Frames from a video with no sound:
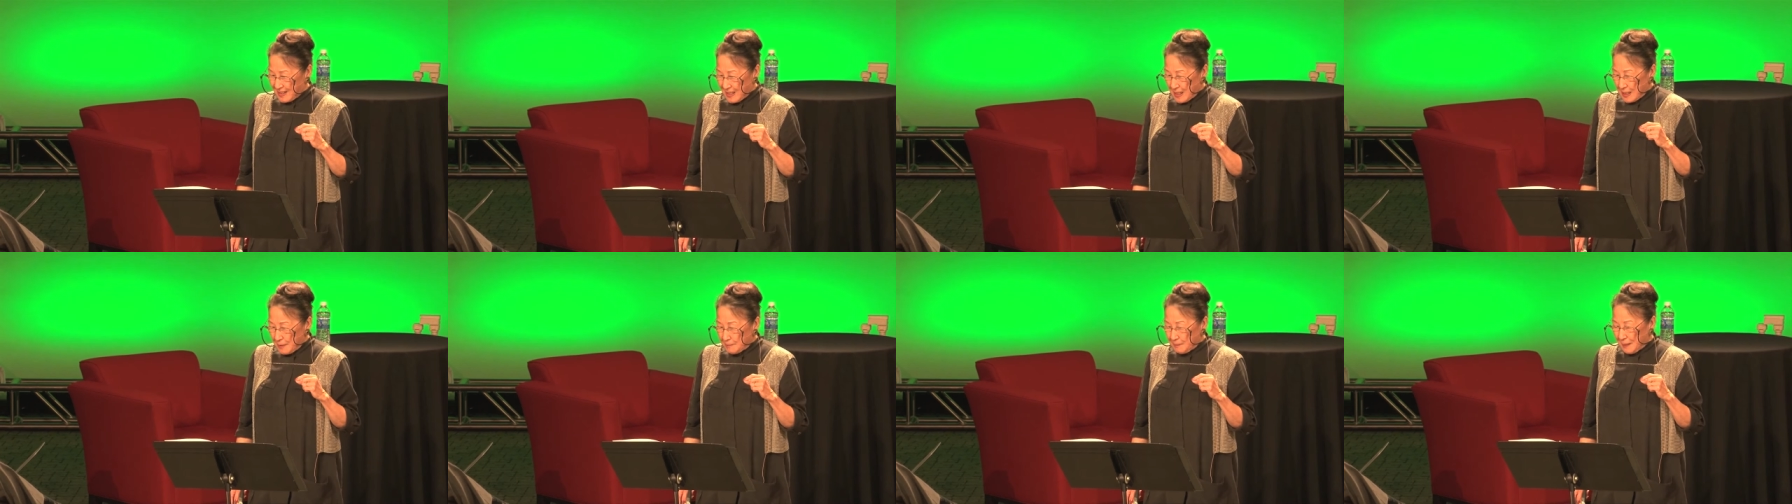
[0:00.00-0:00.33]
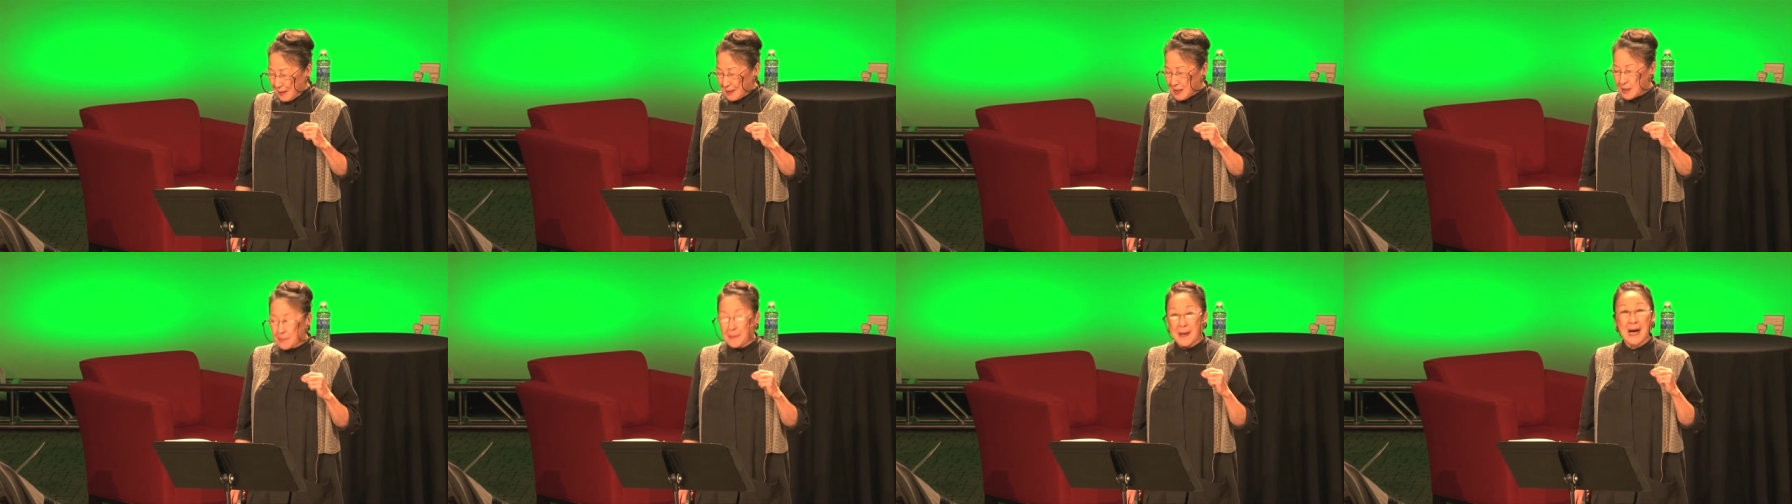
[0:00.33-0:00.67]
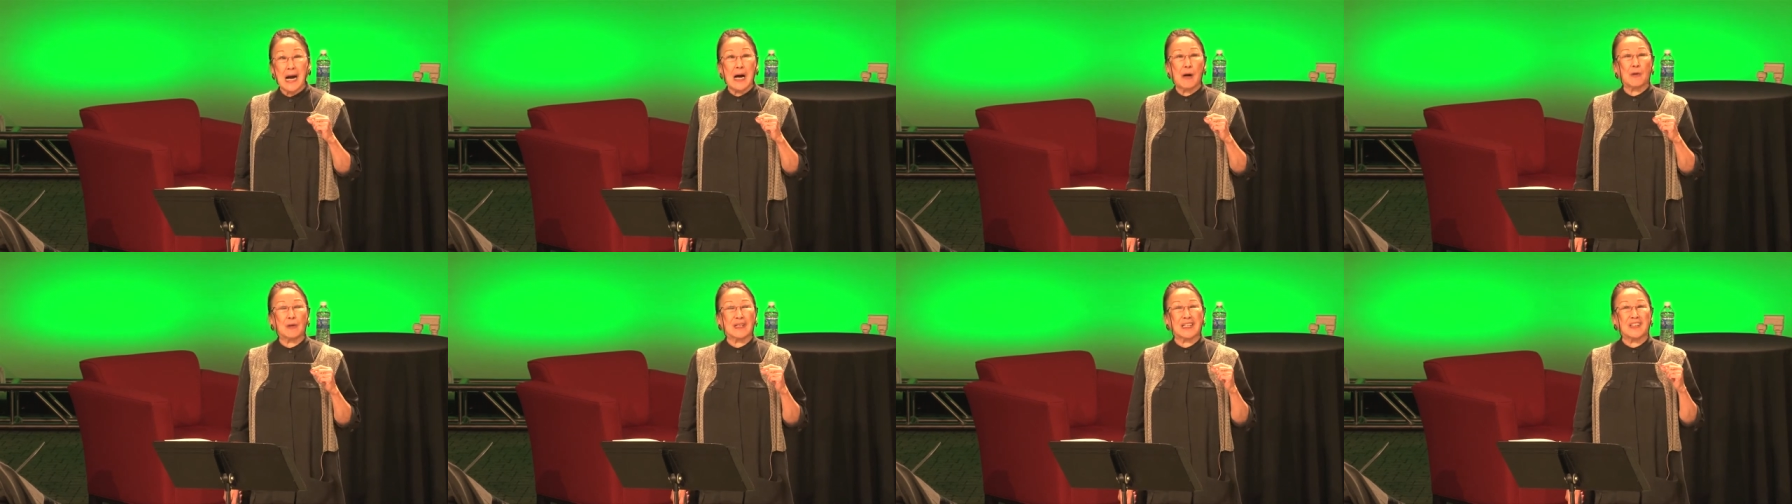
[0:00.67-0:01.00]
by the
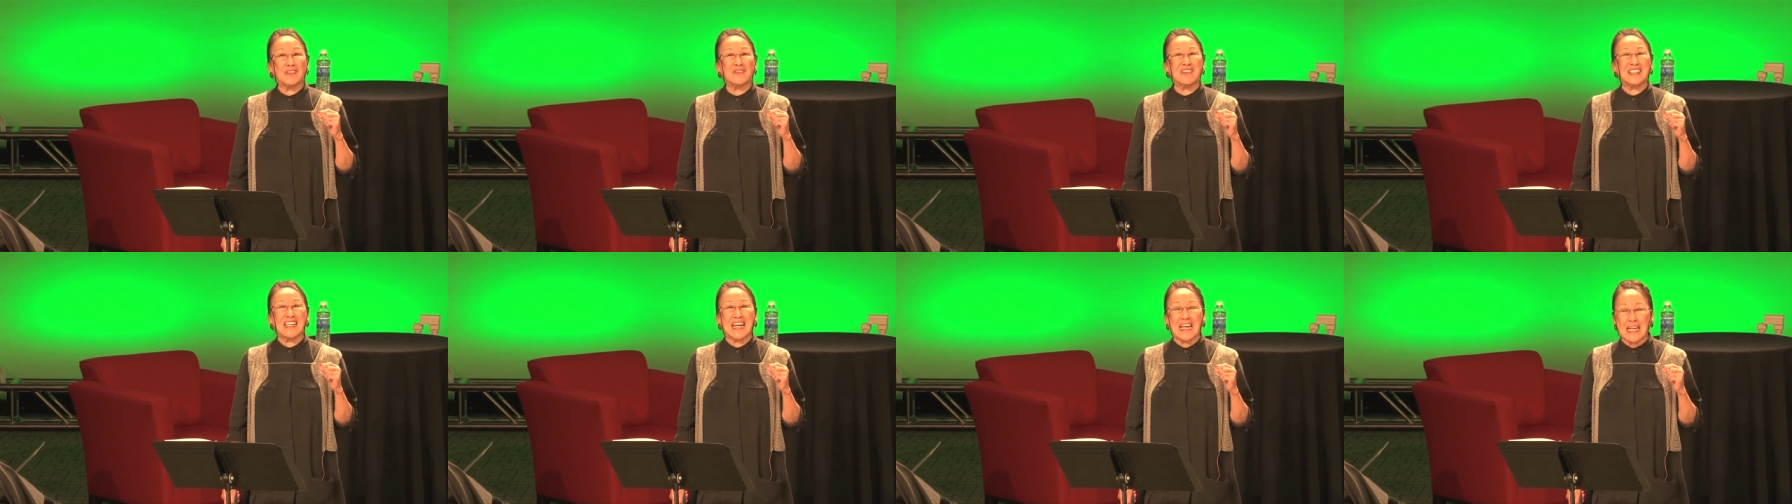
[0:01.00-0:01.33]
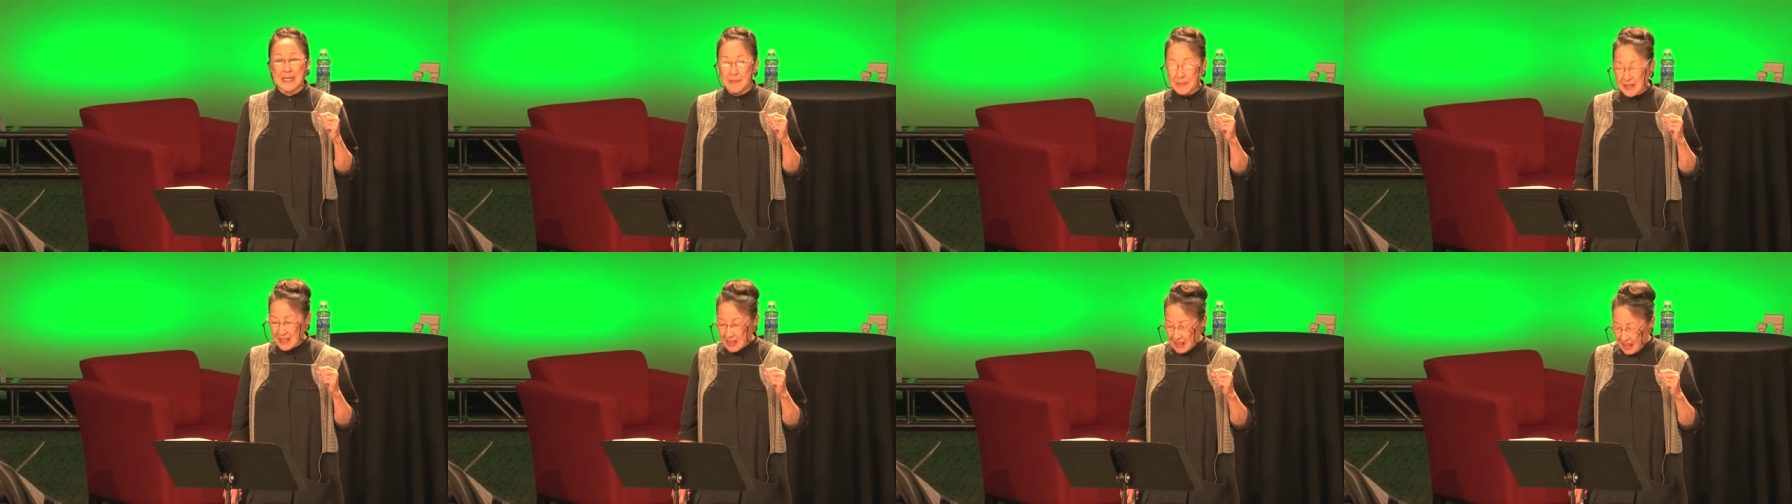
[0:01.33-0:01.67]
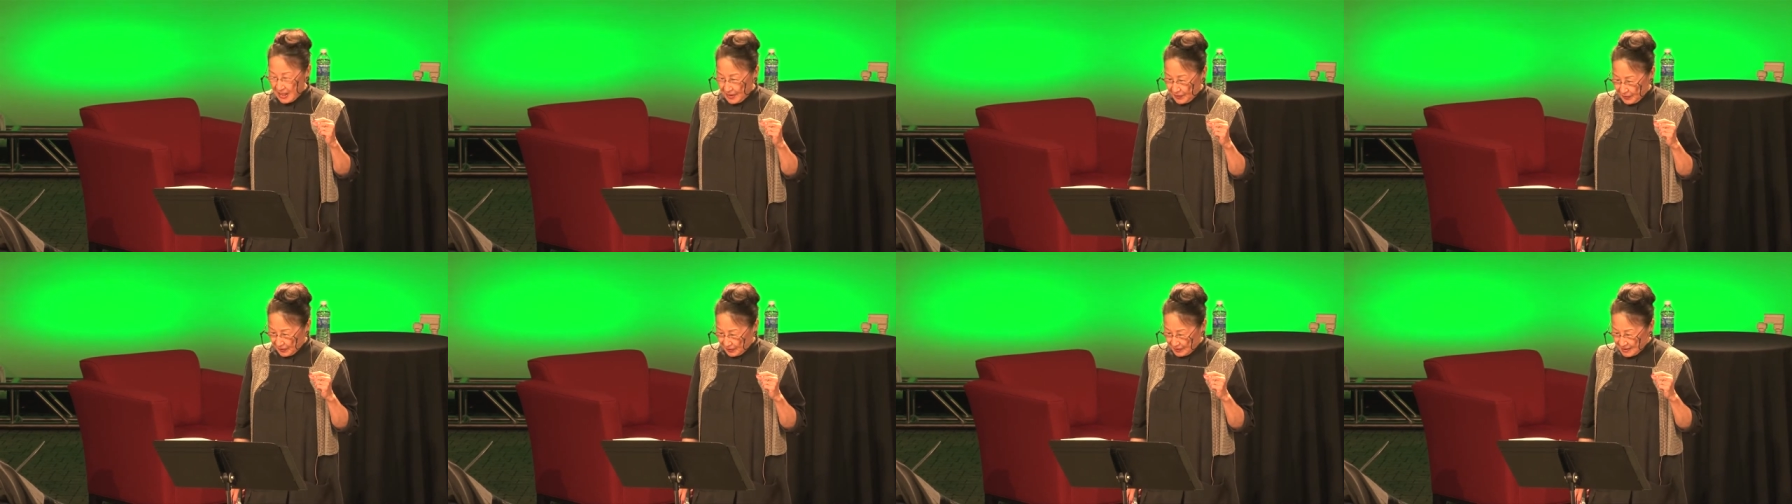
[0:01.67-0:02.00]
power of naming
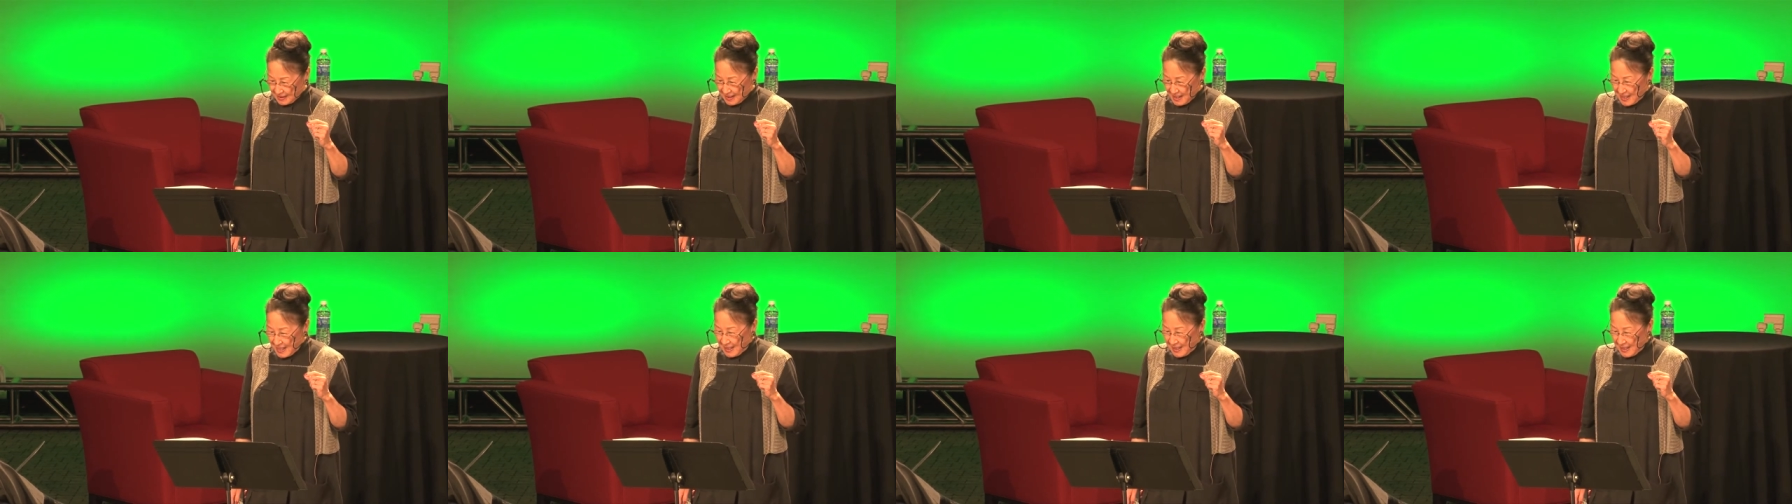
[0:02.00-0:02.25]
others